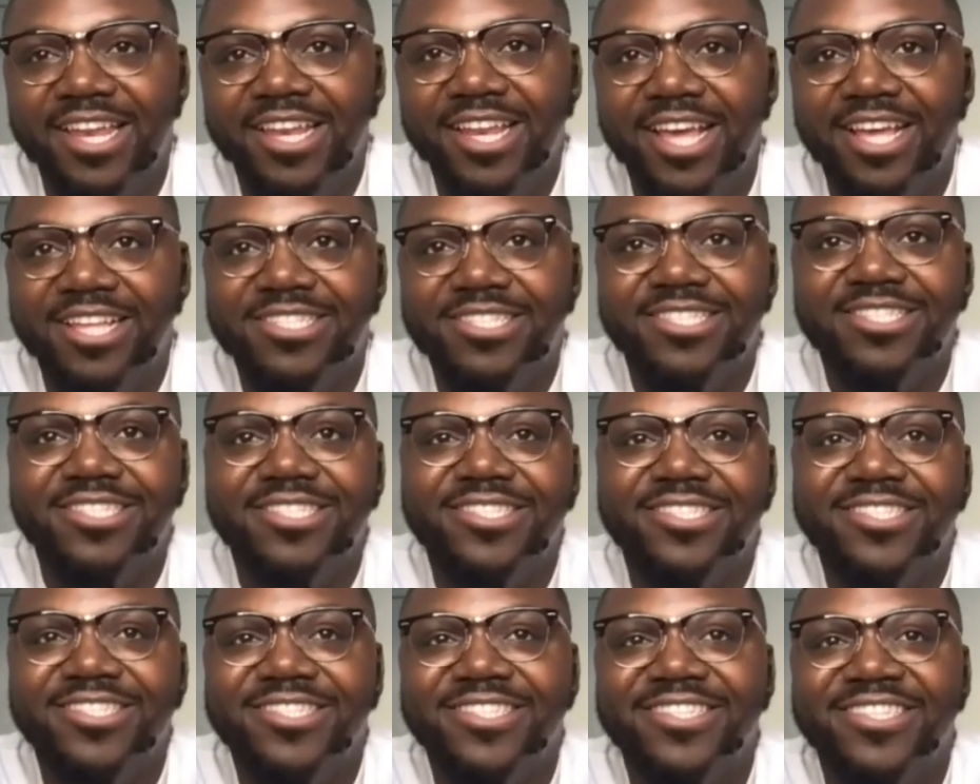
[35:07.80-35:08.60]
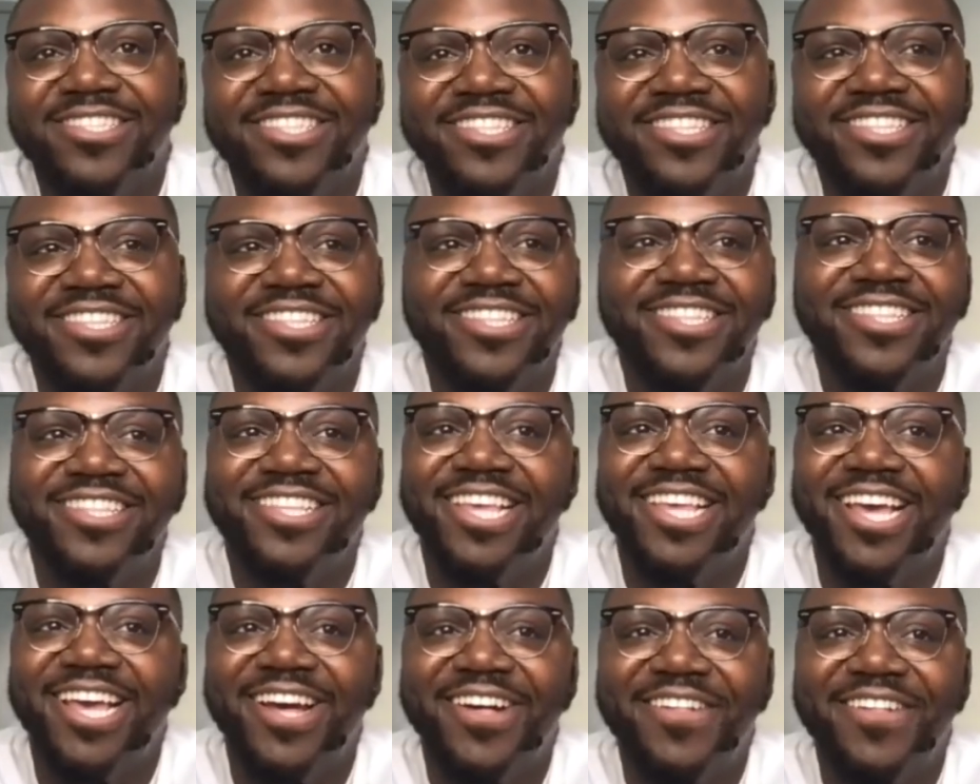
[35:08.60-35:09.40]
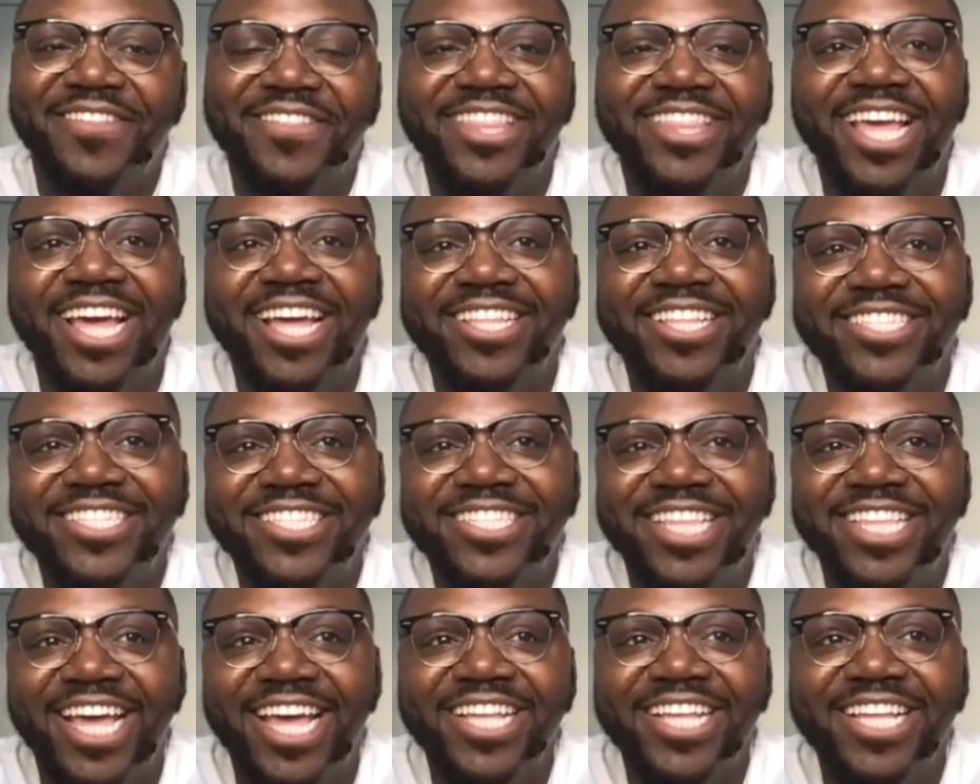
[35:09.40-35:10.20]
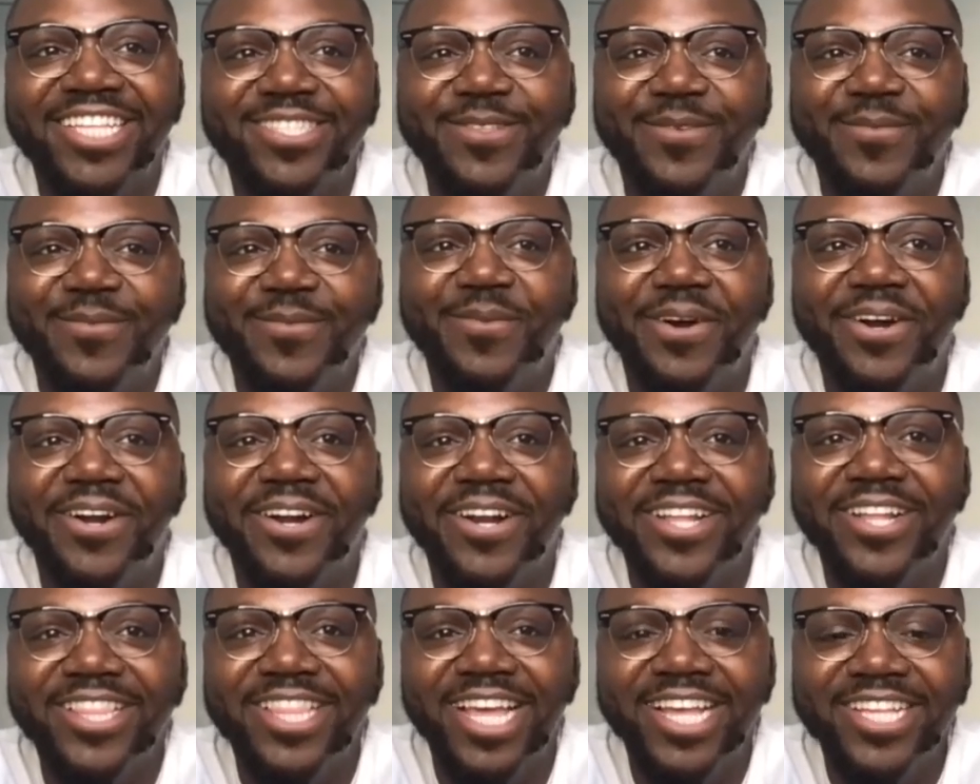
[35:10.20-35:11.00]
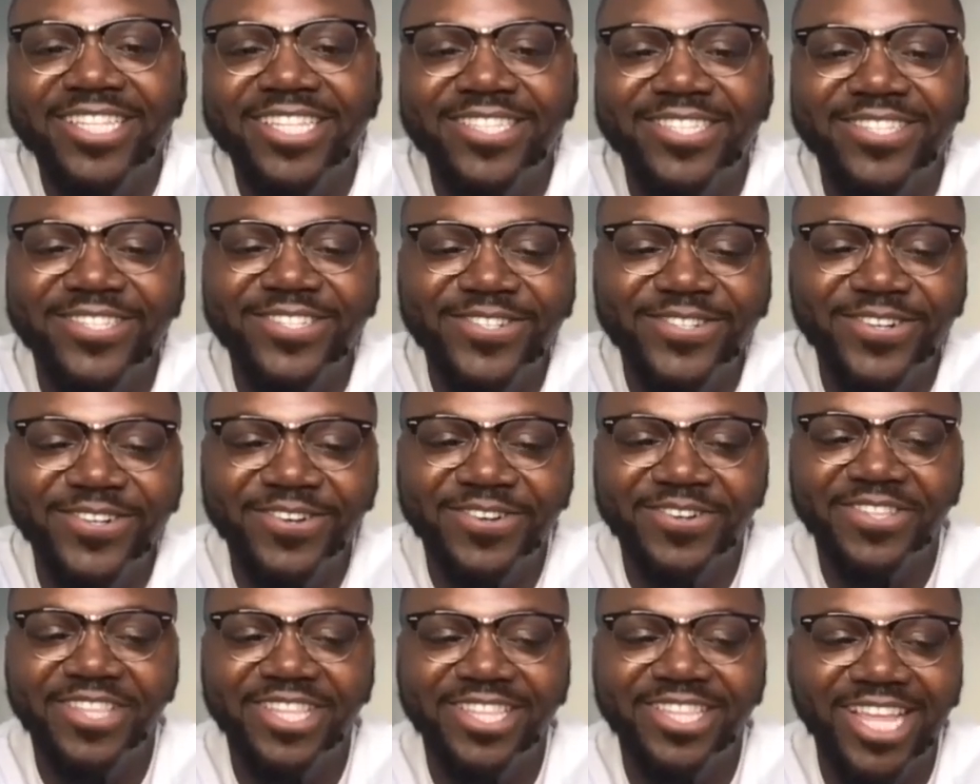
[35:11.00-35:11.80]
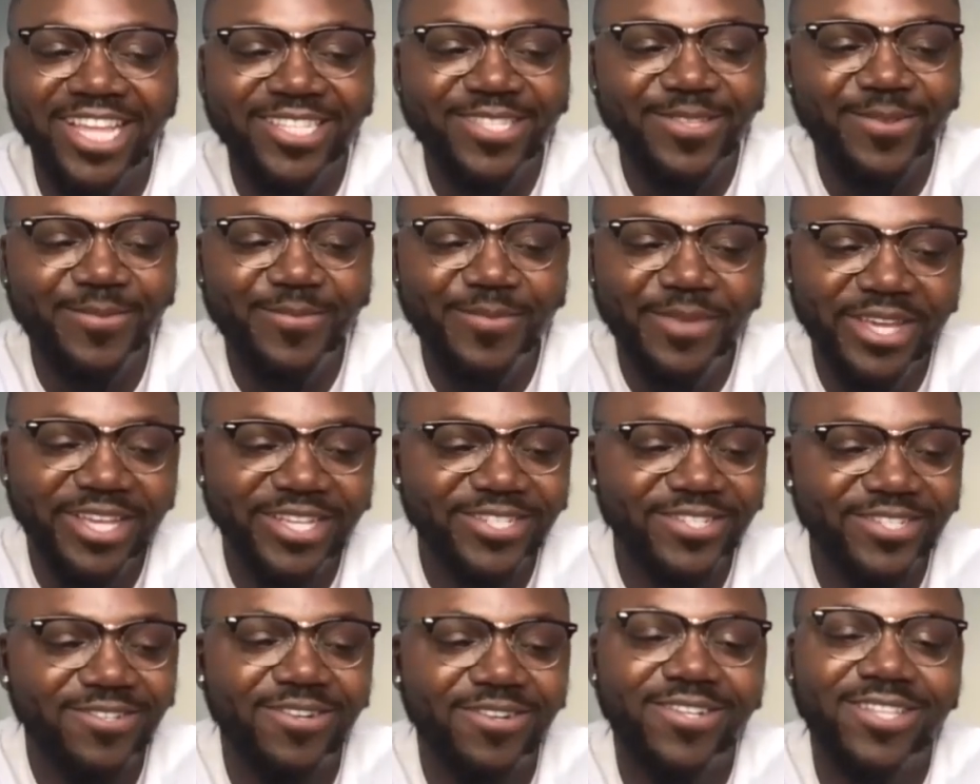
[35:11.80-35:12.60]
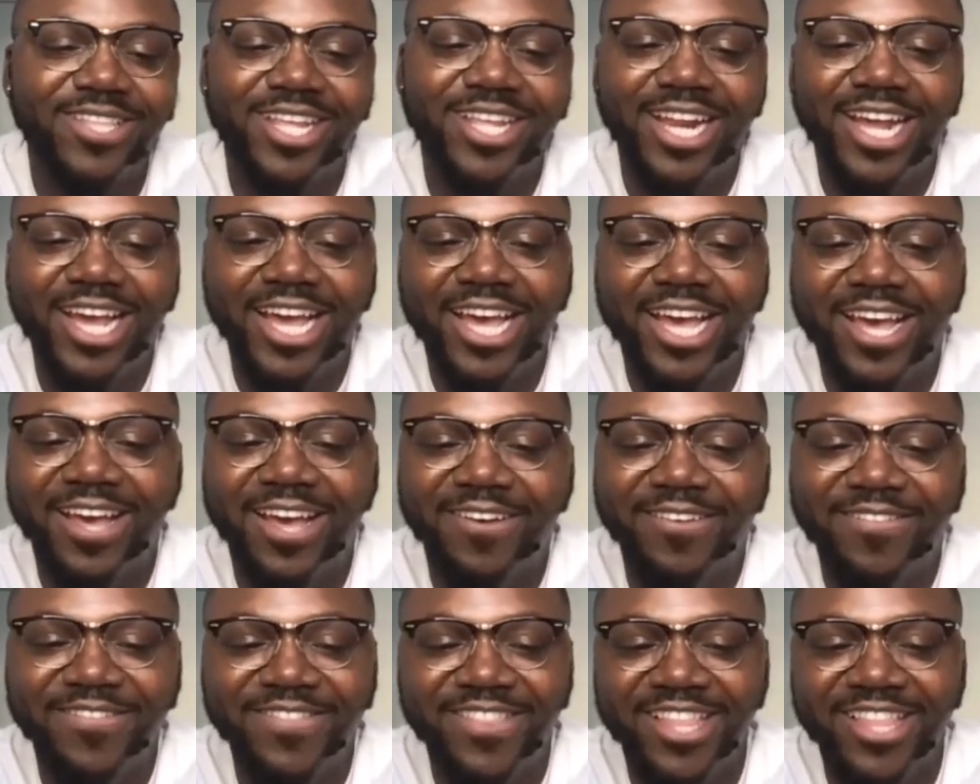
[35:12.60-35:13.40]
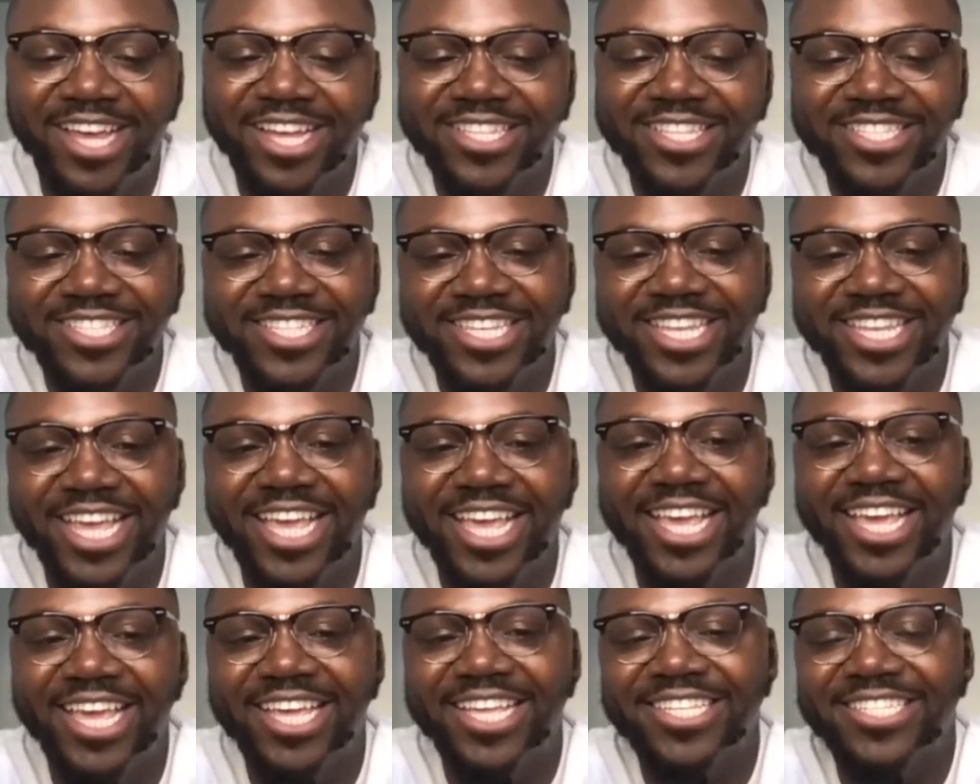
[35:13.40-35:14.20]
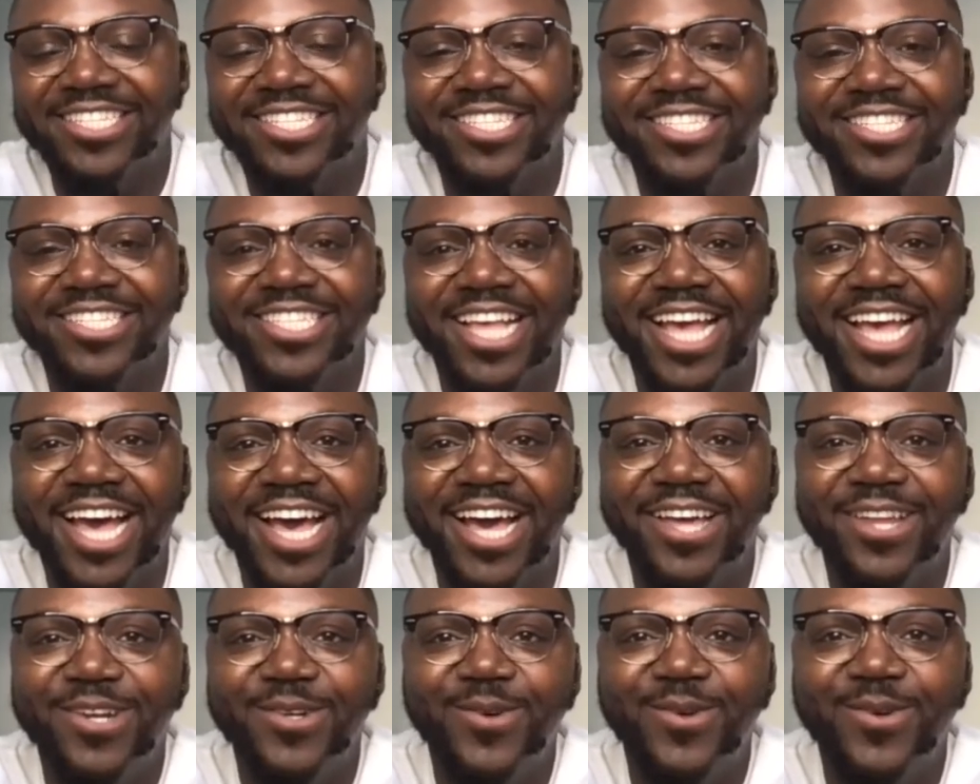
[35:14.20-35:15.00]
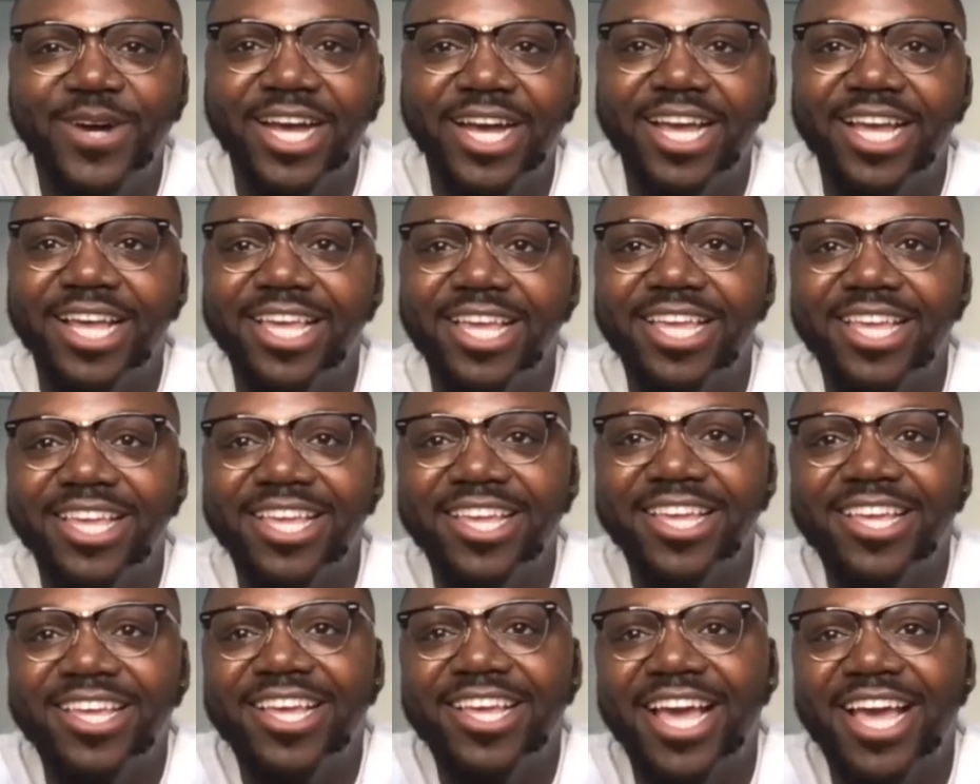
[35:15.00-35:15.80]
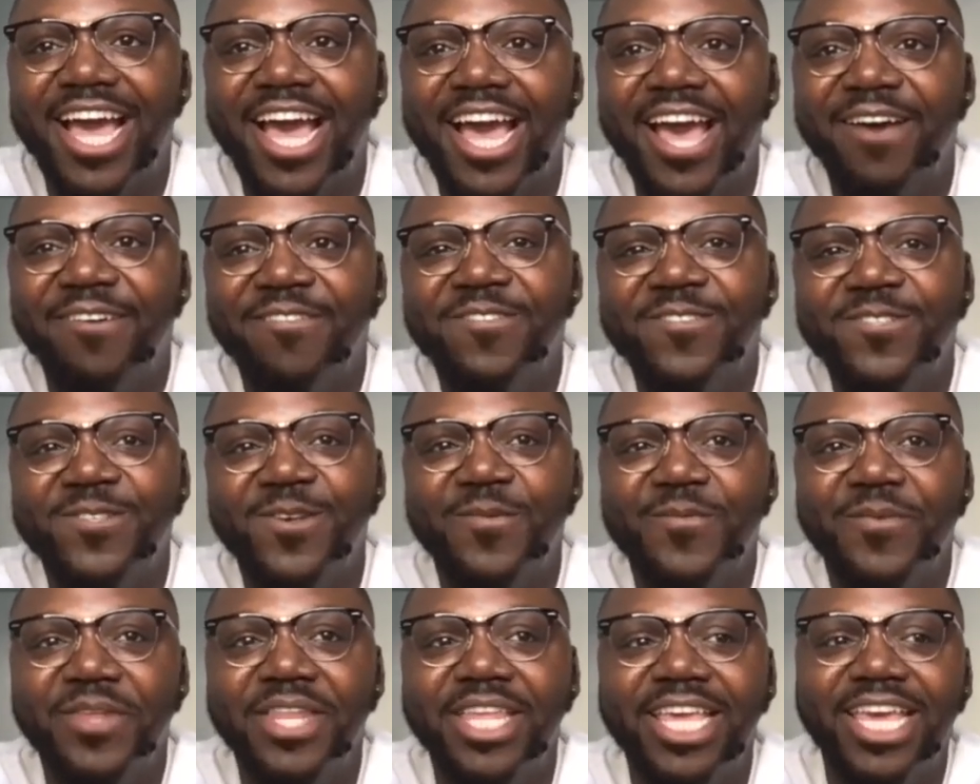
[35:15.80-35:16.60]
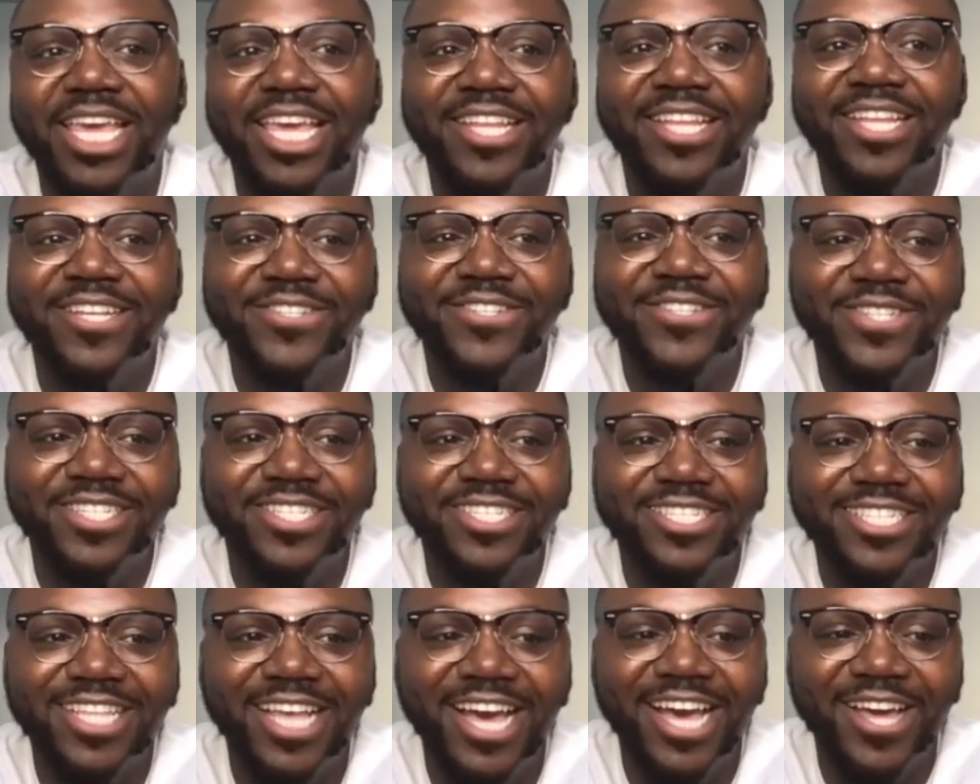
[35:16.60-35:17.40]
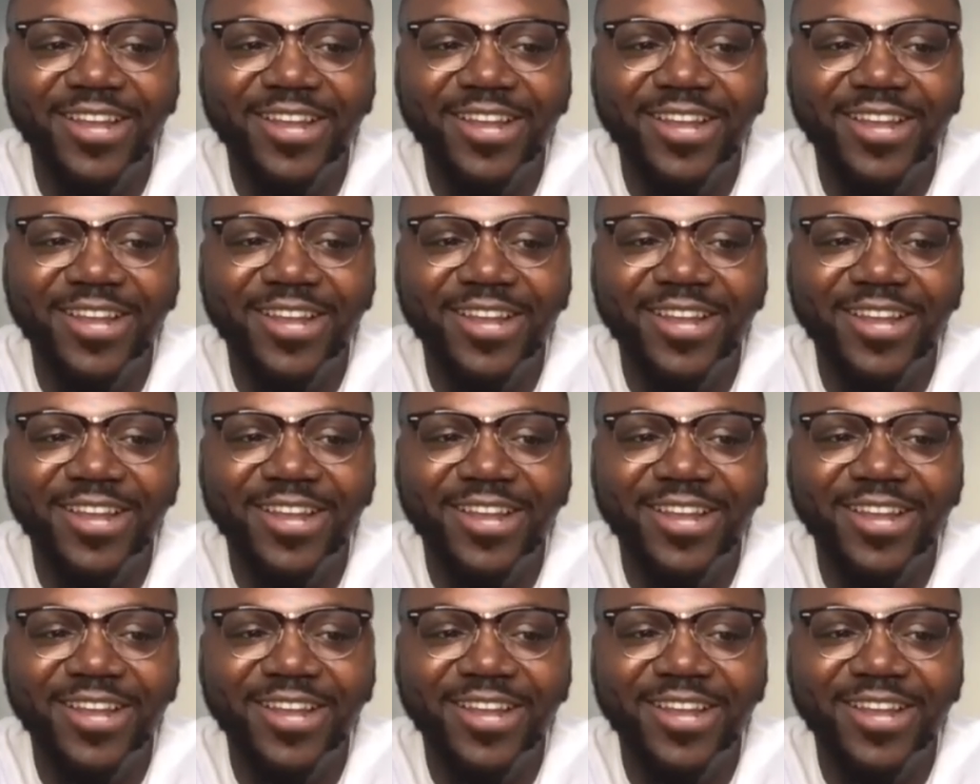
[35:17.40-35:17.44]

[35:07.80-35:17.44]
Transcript: And that's yeah, that's that's the part. That's the struggle. That's the biggest struggle that I have like today is just how do I I have so many interests.